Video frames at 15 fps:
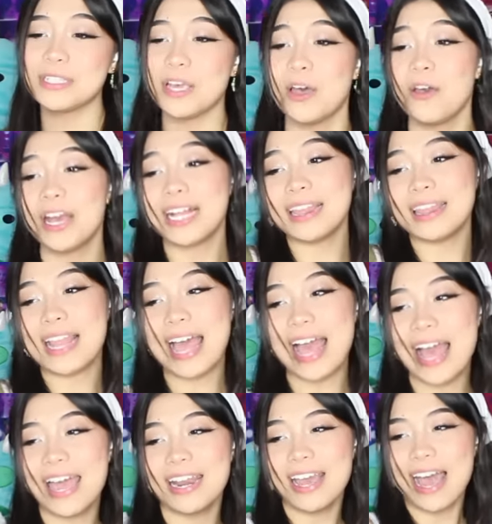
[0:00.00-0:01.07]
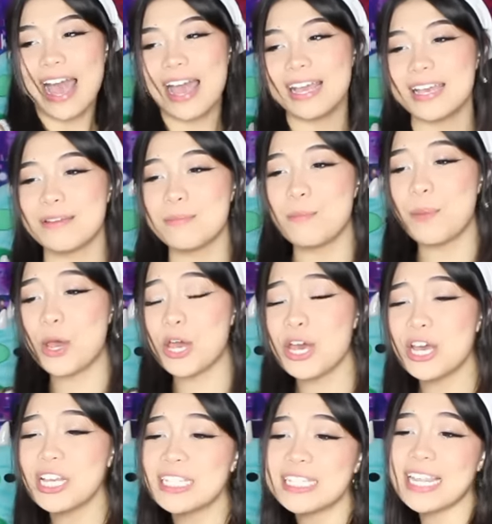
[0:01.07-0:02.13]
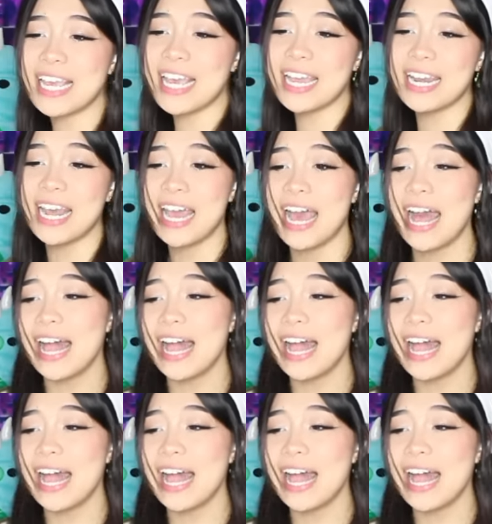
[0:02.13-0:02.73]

so glad I got a person